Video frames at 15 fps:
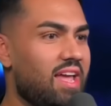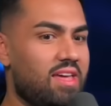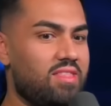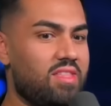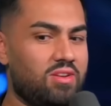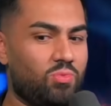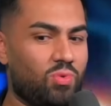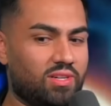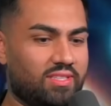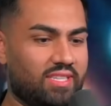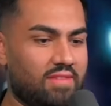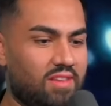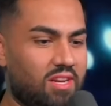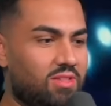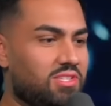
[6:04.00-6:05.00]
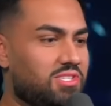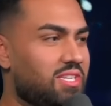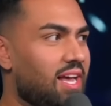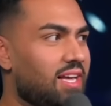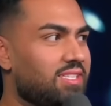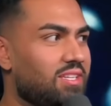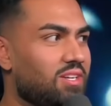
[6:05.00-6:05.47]
and then we're giving you this
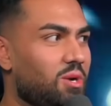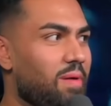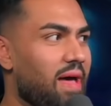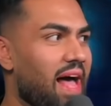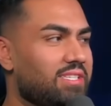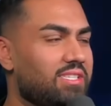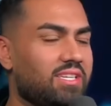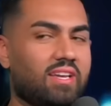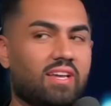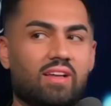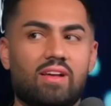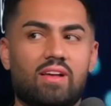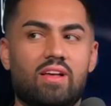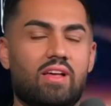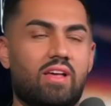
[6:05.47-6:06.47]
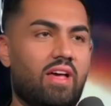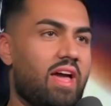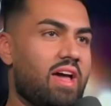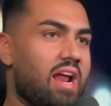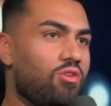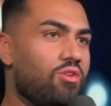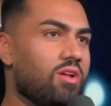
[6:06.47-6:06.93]
test and you're passing it. Yeah.
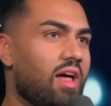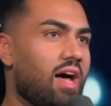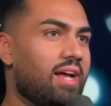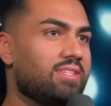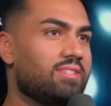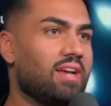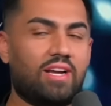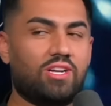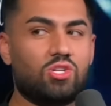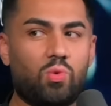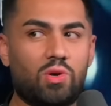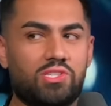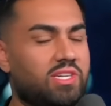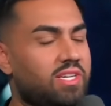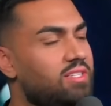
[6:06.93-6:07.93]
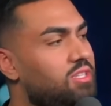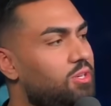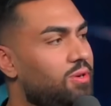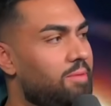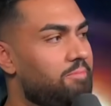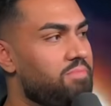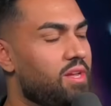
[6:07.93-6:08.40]
And I realized I just wasn't
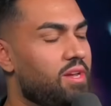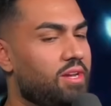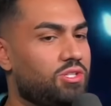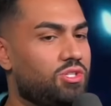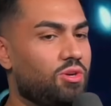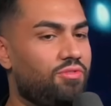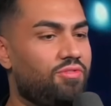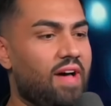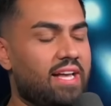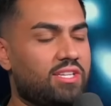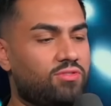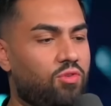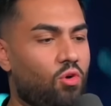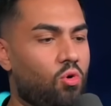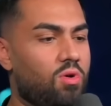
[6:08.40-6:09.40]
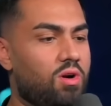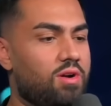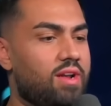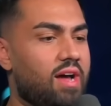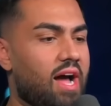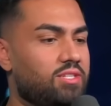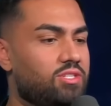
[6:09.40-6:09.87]
into it. Mm. So fast
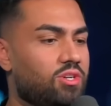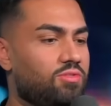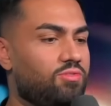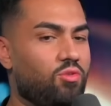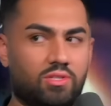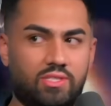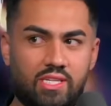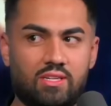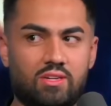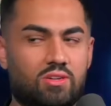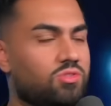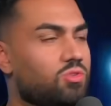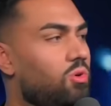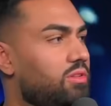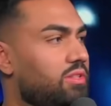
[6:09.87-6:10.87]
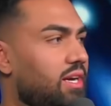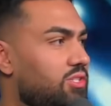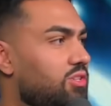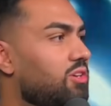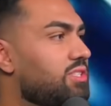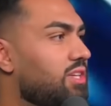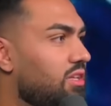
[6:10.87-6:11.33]
forward, I turned fourteen years old and I
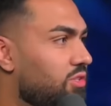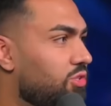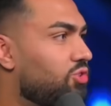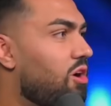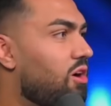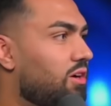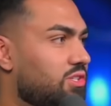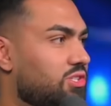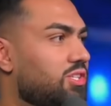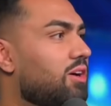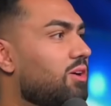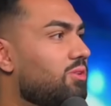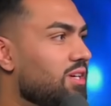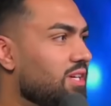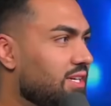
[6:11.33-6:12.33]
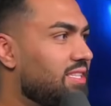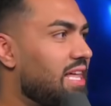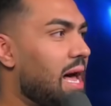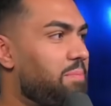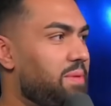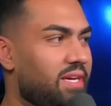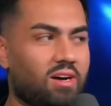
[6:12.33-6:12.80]
started yeah. selling. So
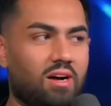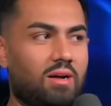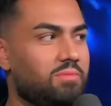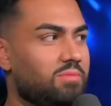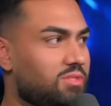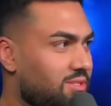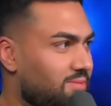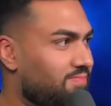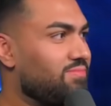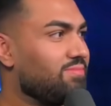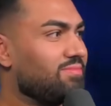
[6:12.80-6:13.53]
that's nice.